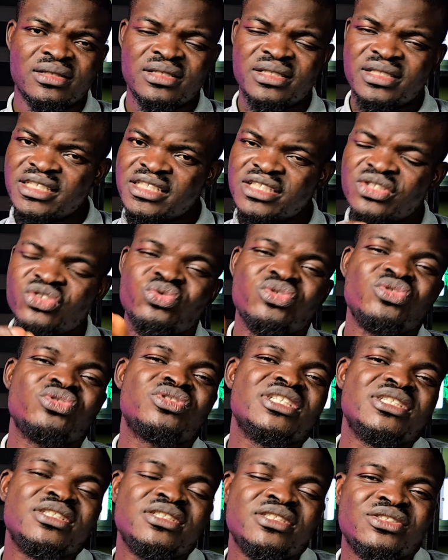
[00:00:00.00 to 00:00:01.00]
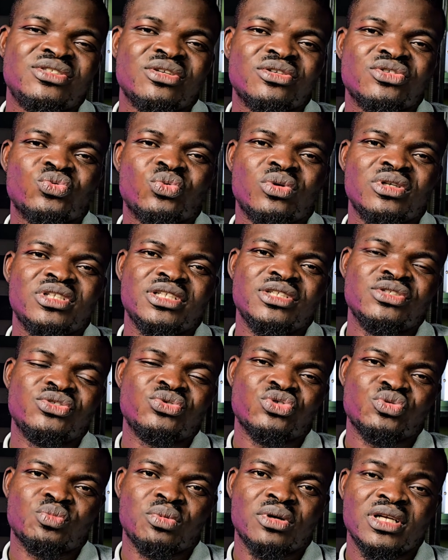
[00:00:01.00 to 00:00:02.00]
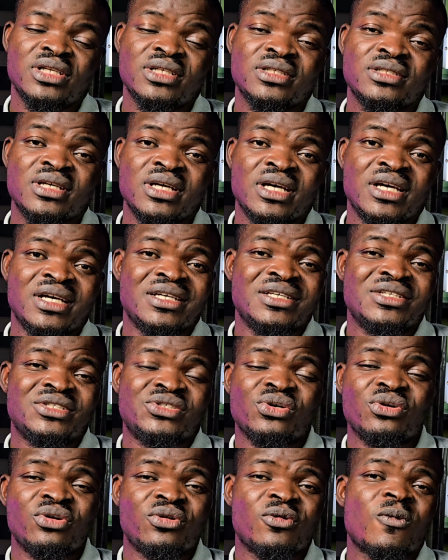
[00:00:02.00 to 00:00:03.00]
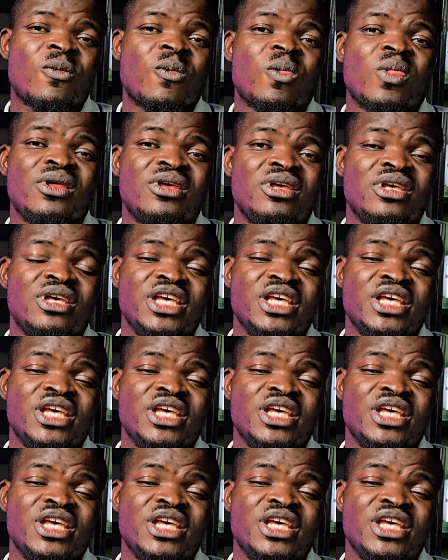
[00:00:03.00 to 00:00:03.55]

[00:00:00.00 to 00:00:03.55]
this little thing is just what they used to spoil it. So